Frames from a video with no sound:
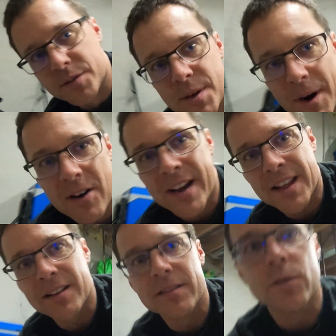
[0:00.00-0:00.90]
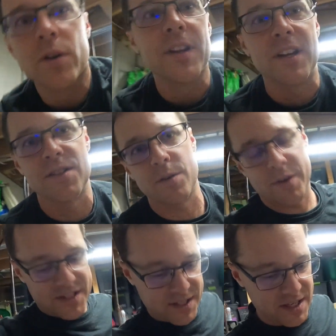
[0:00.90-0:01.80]
tomorrow I think Laura and the kids are
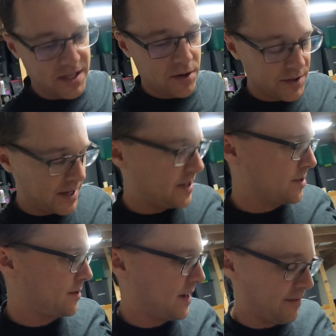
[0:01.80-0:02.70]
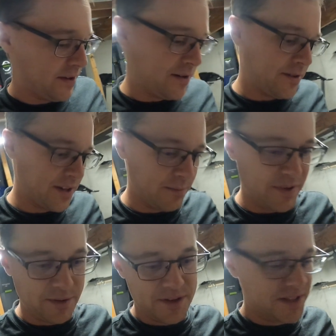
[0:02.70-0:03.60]
going skiing all day, so I have like all day to
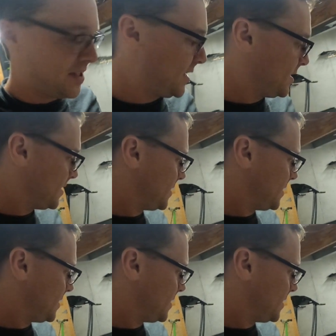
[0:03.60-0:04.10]
play with this thing.